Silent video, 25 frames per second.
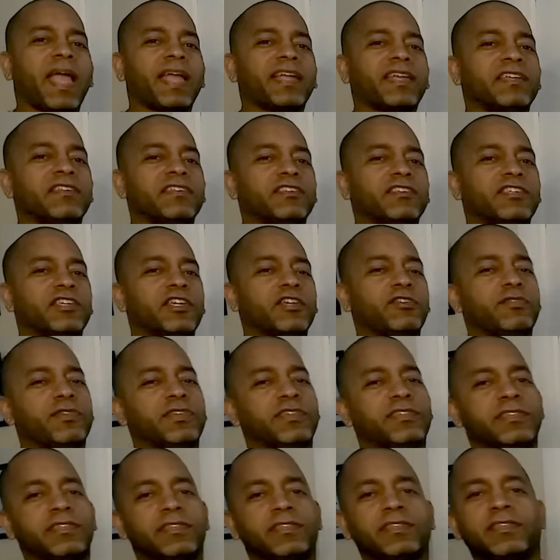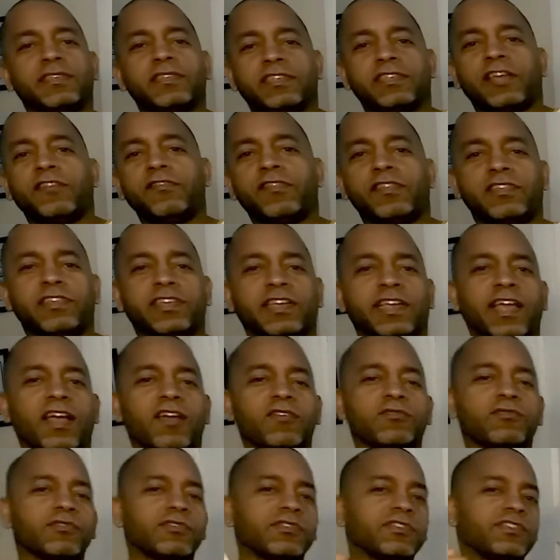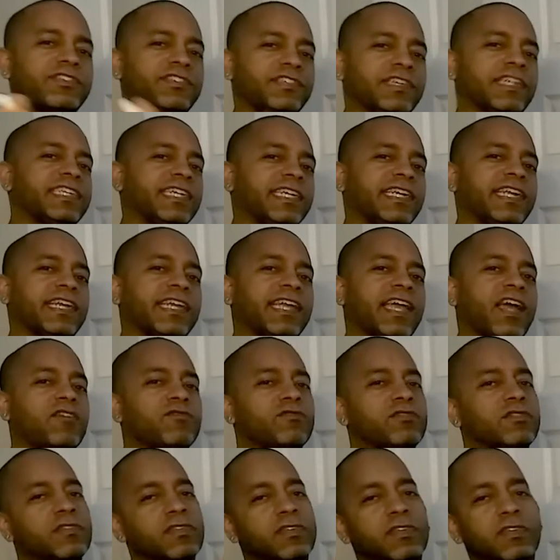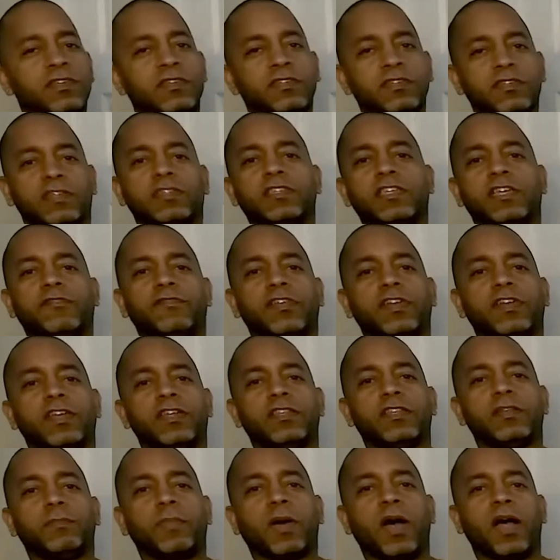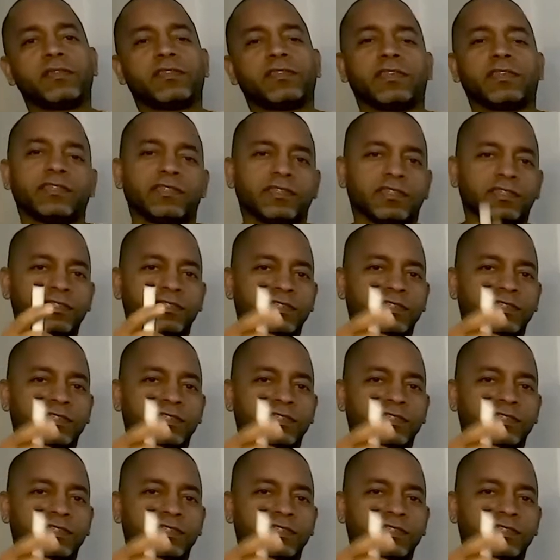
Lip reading: Banking series, savings accounts, checking accounts, certificate deposit.